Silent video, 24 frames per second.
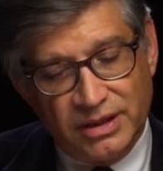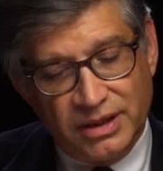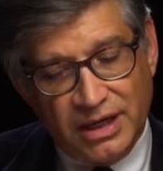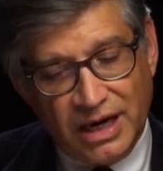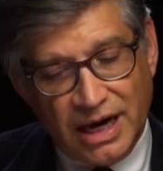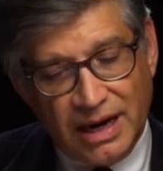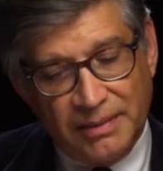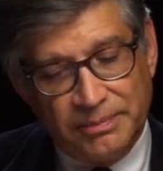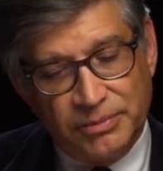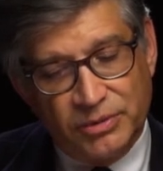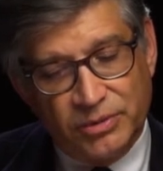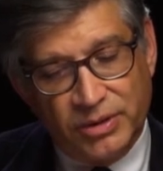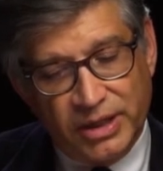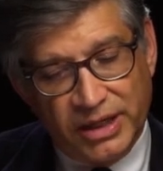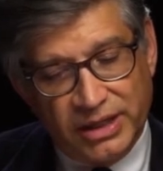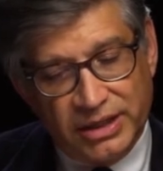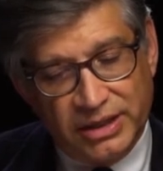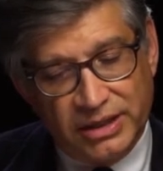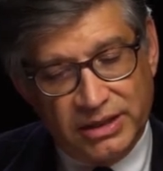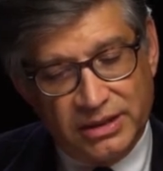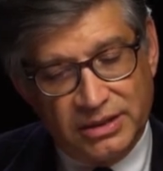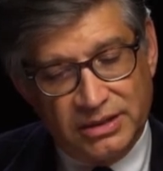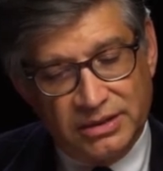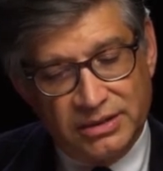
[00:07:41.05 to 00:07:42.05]

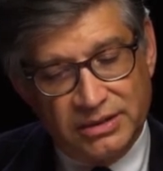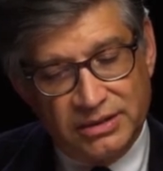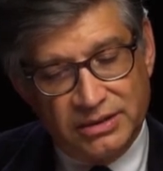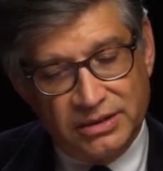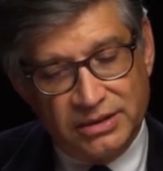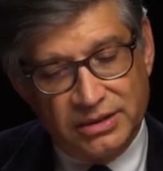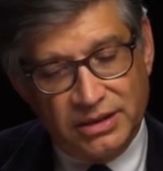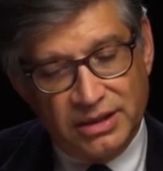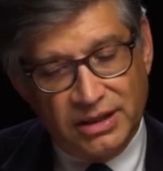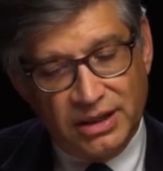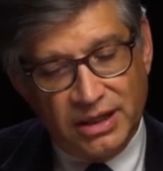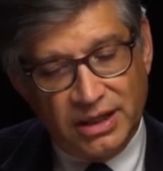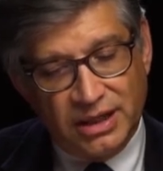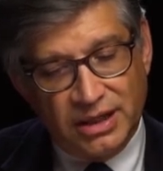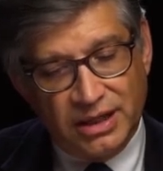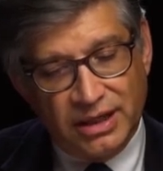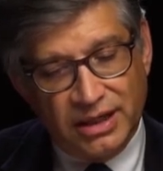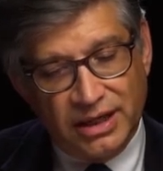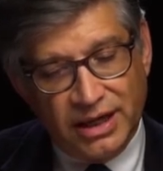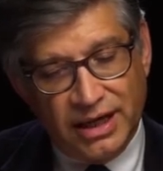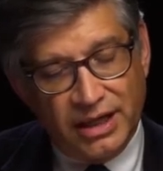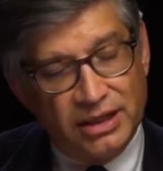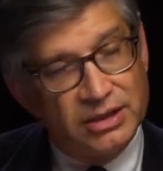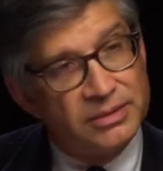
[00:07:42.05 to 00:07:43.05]
operating
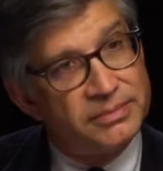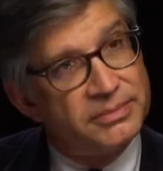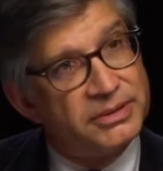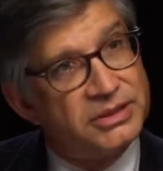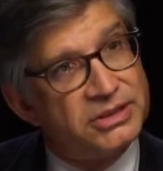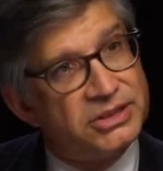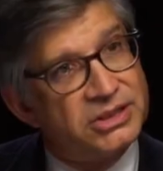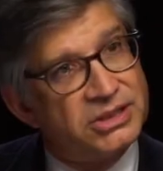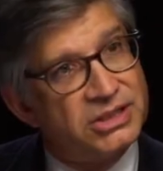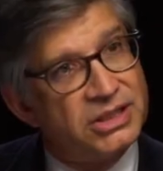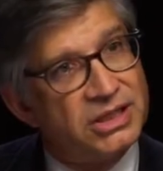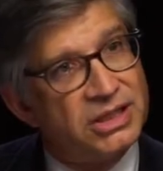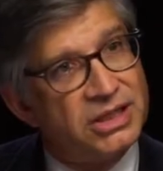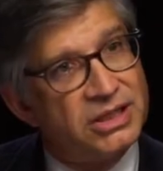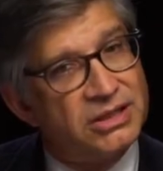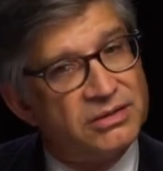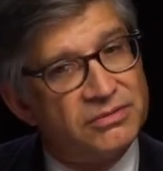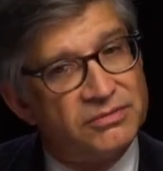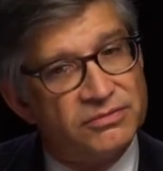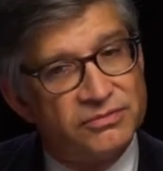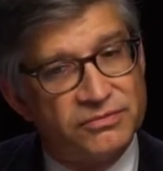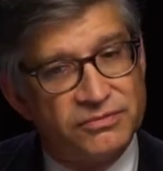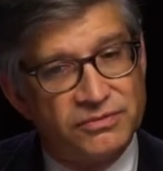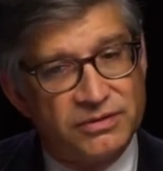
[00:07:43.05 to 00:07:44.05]
elements
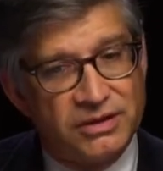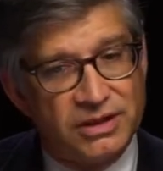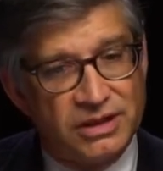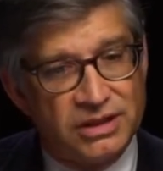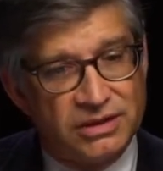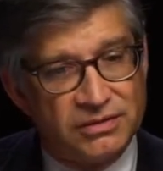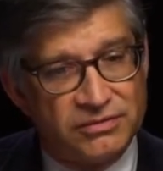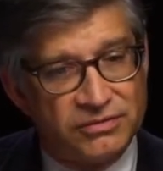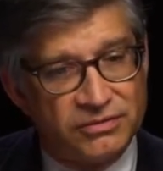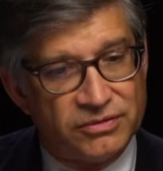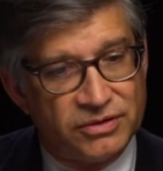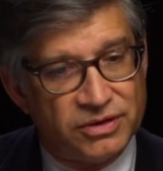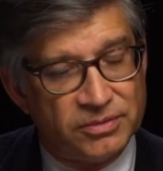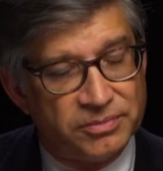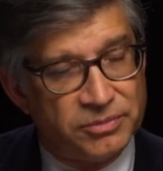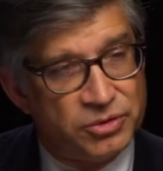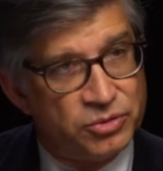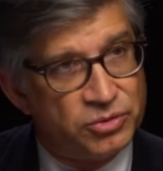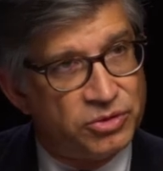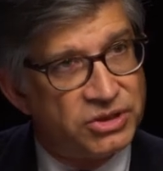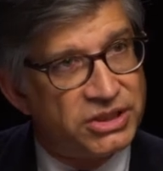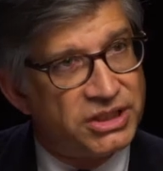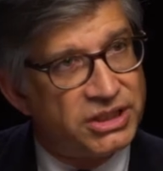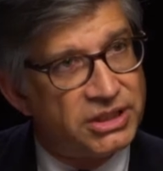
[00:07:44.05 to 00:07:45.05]
of the
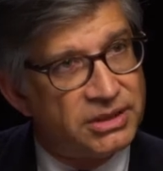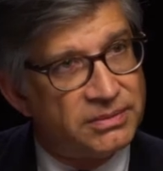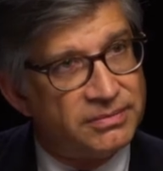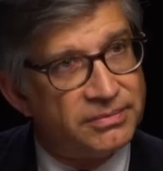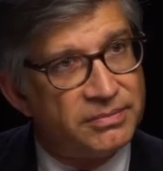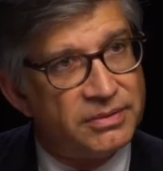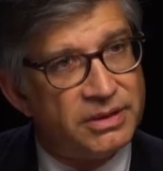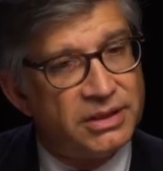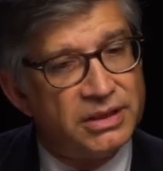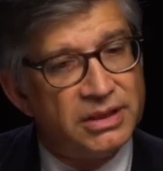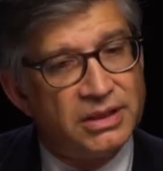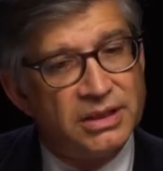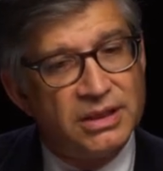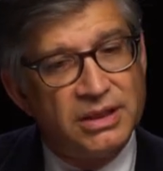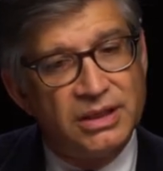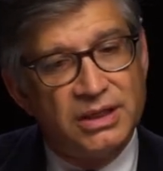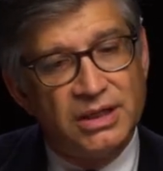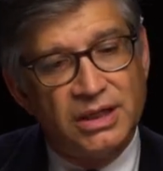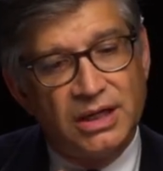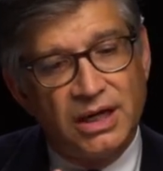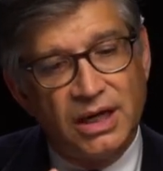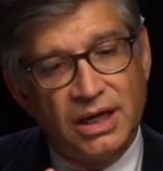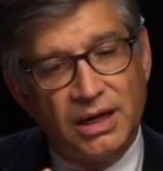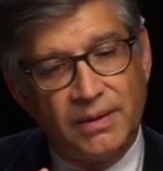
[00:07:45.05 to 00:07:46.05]
museum,
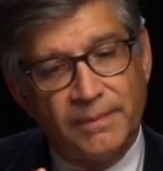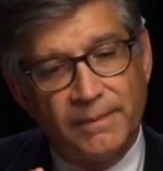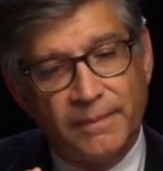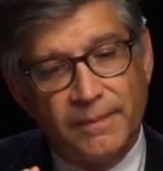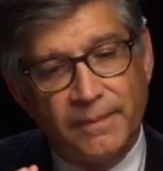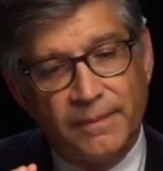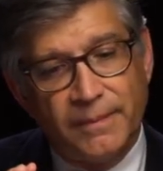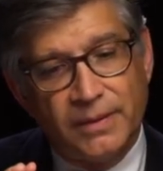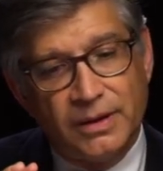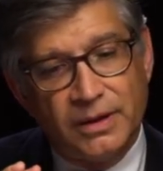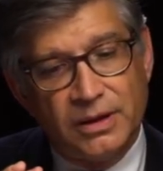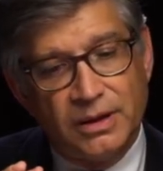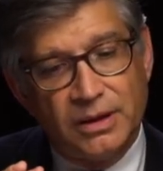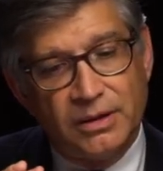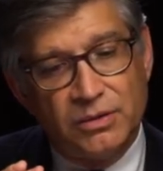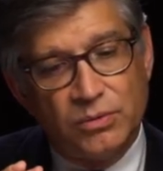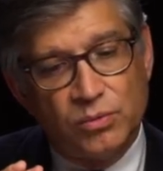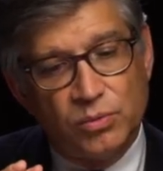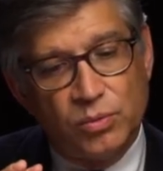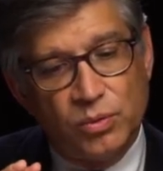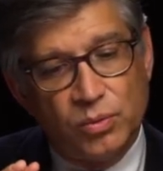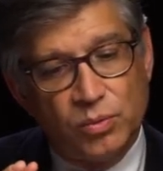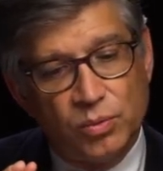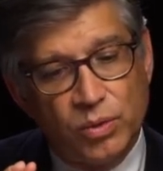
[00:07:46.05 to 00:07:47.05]

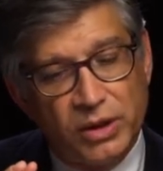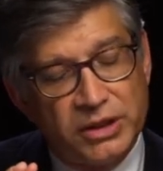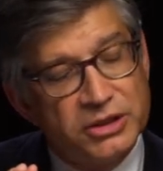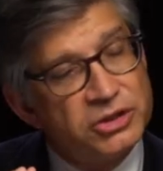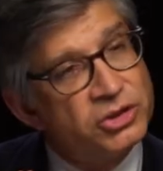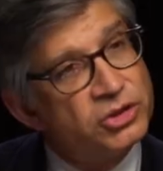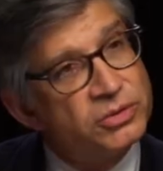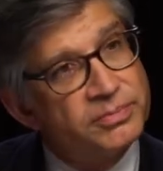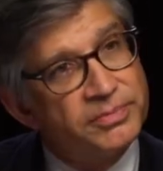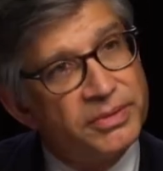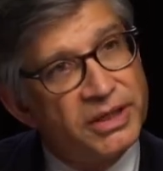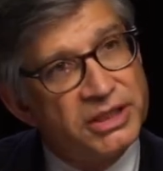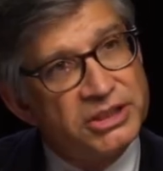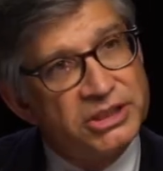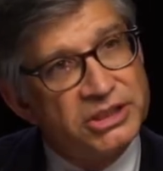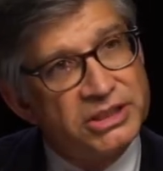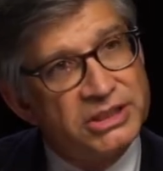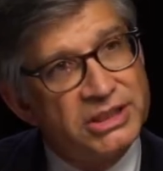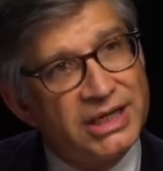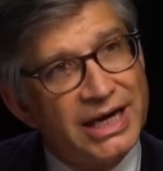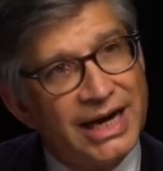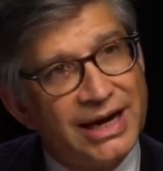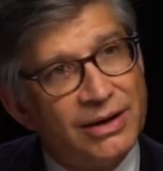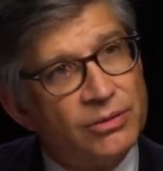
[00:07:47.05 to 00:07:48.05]
what is your
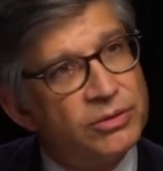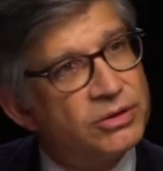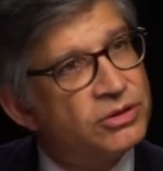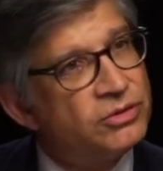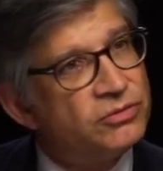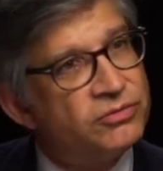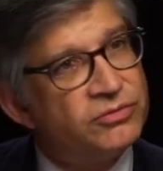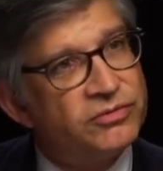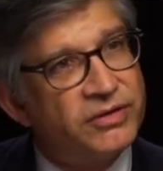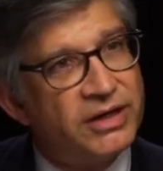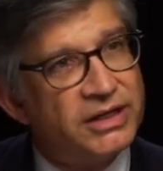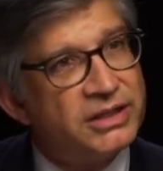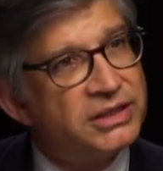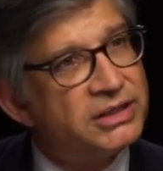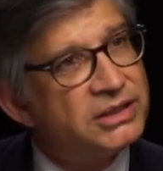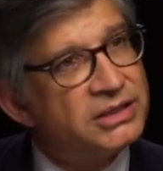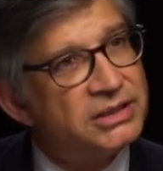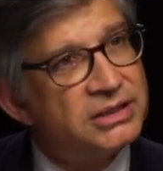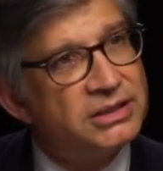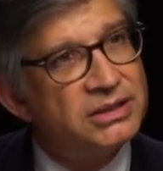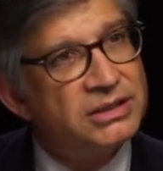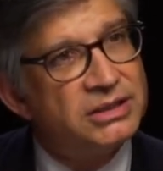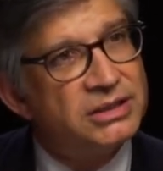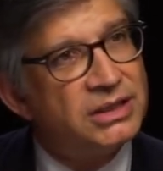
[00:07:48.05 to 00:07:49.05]
budget? How are you
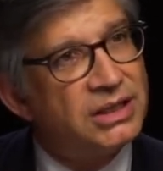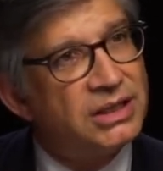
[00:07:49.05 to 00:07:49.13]
funded?